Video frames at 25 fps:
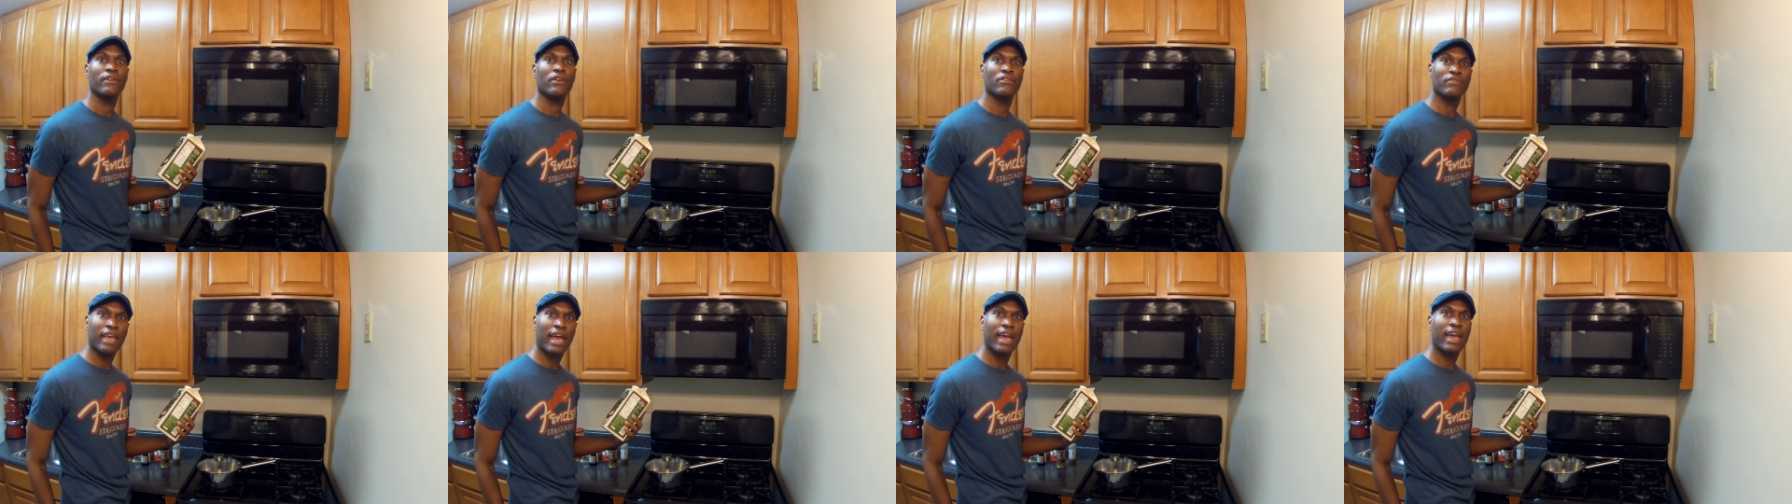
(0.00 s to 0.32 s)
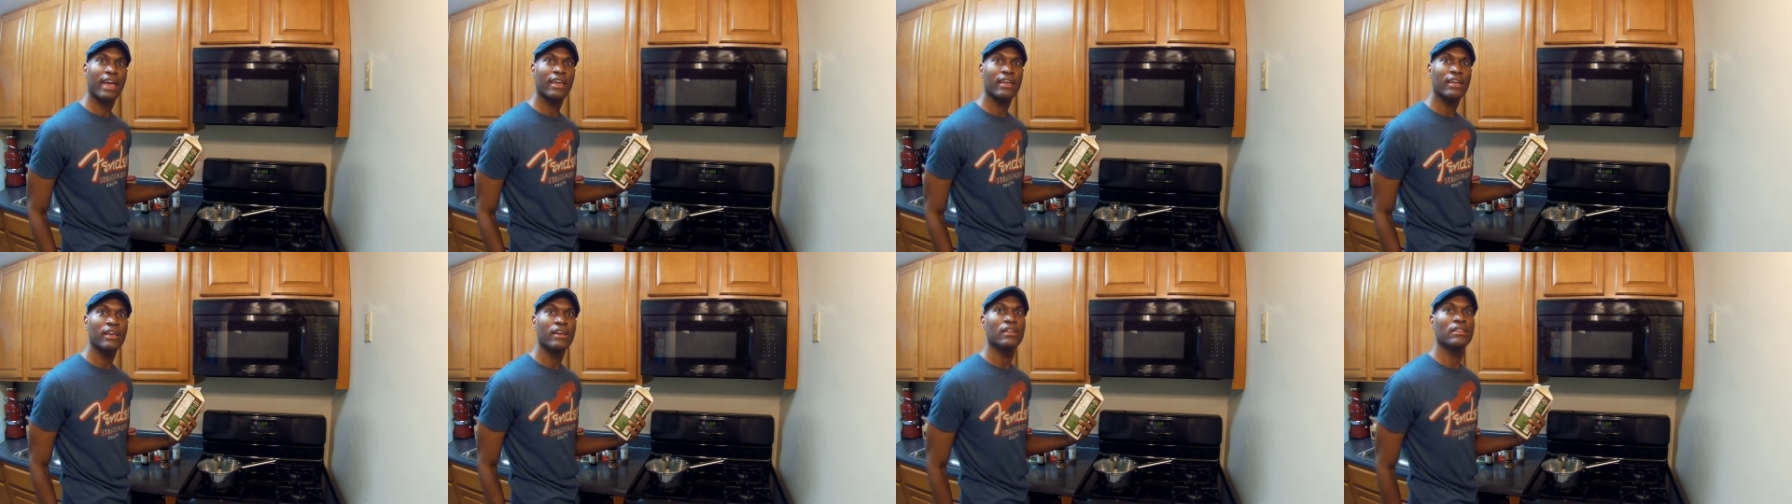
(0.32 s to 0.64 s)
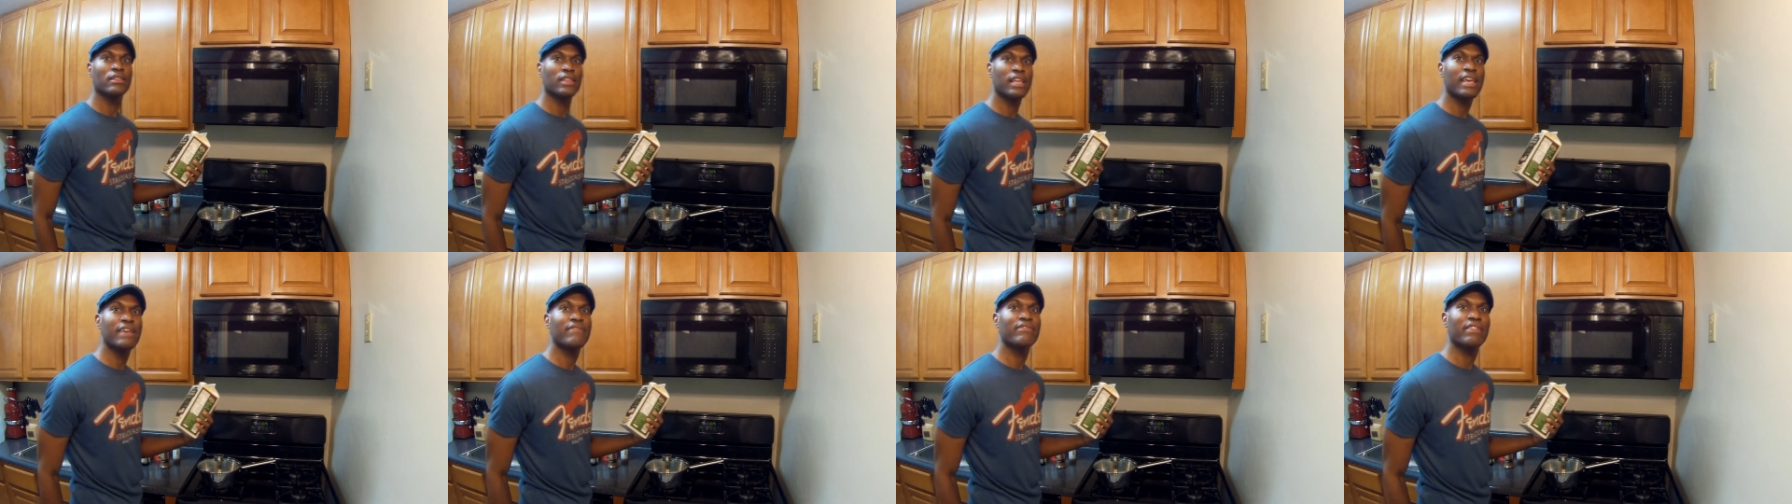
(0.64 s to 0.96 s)
Okay?
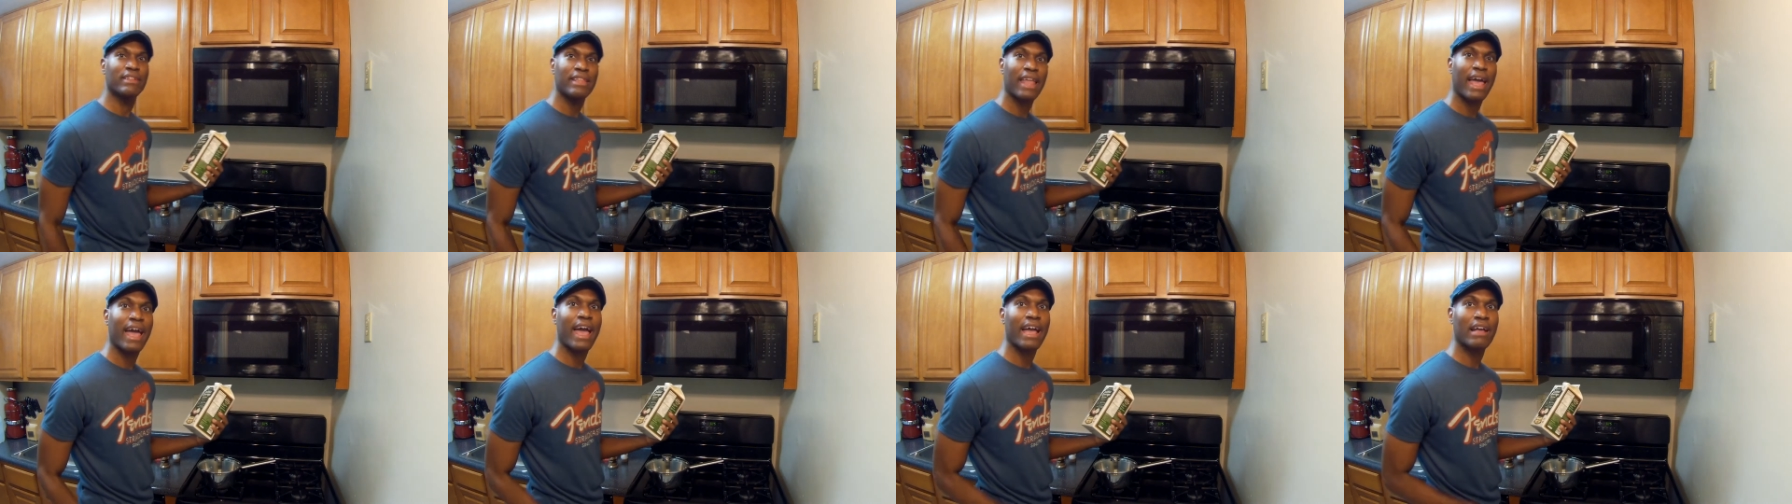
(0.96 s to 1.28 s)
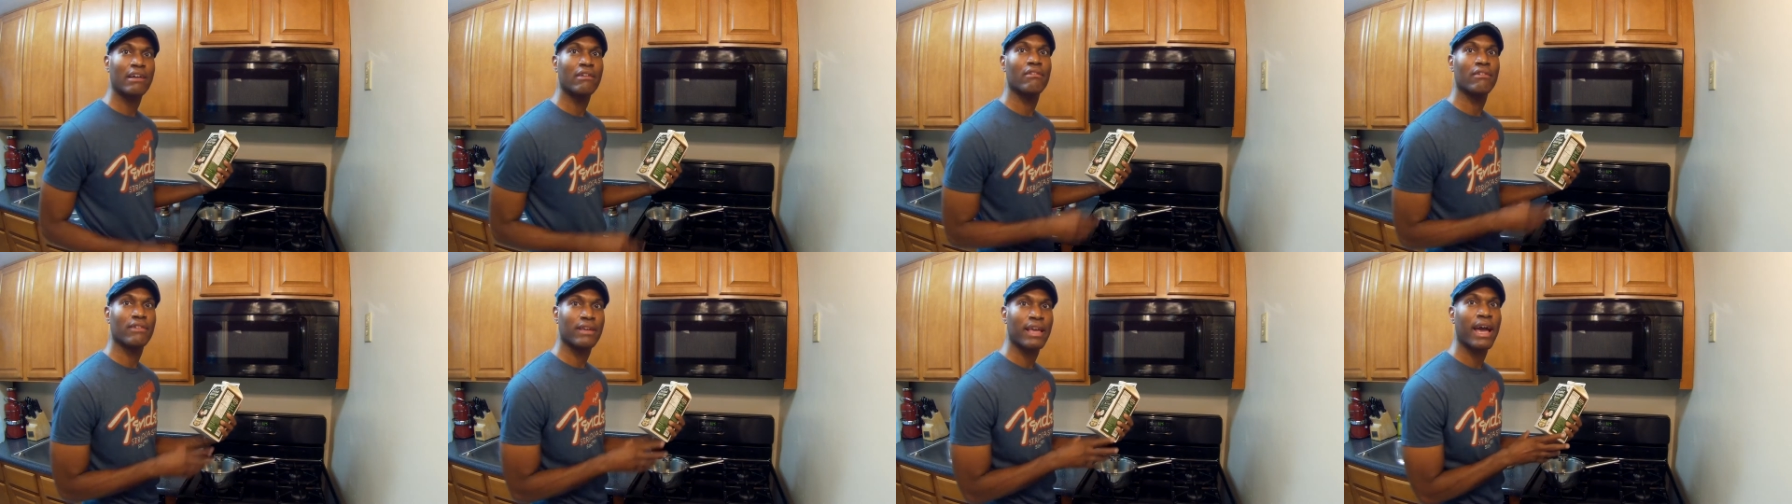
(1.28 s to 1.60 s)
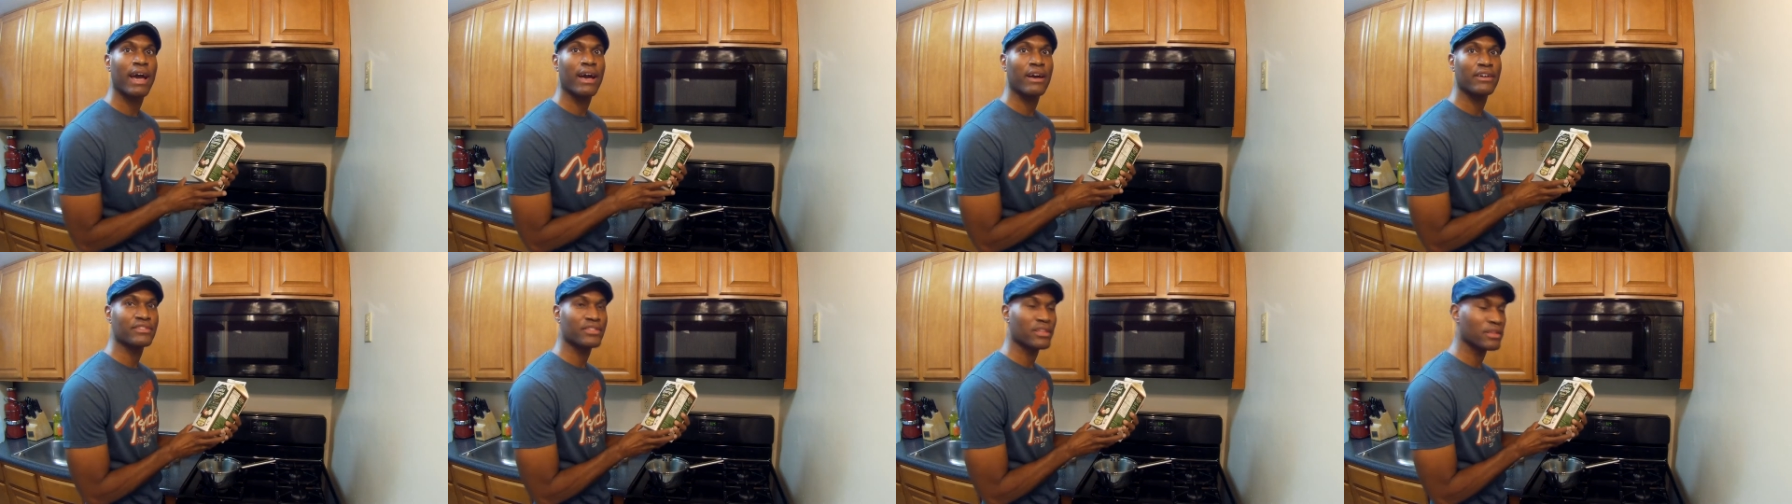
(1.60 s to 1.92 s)
Leave the daggone
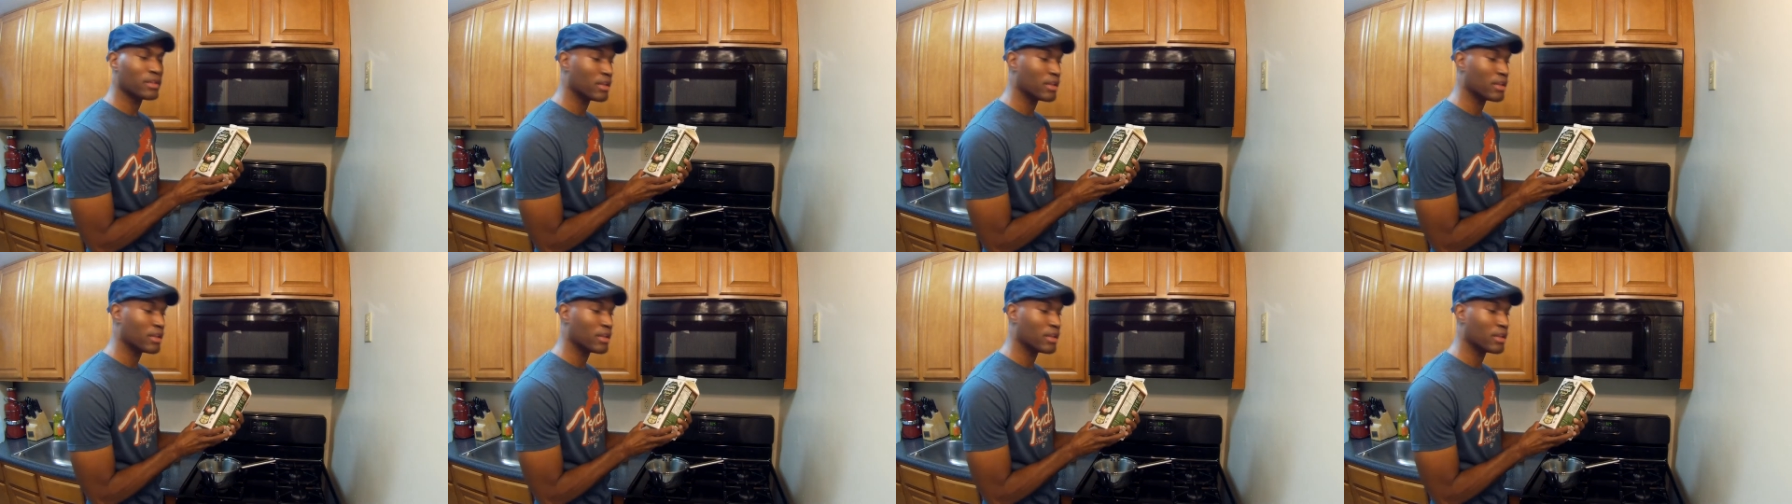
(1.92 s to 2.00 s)
cows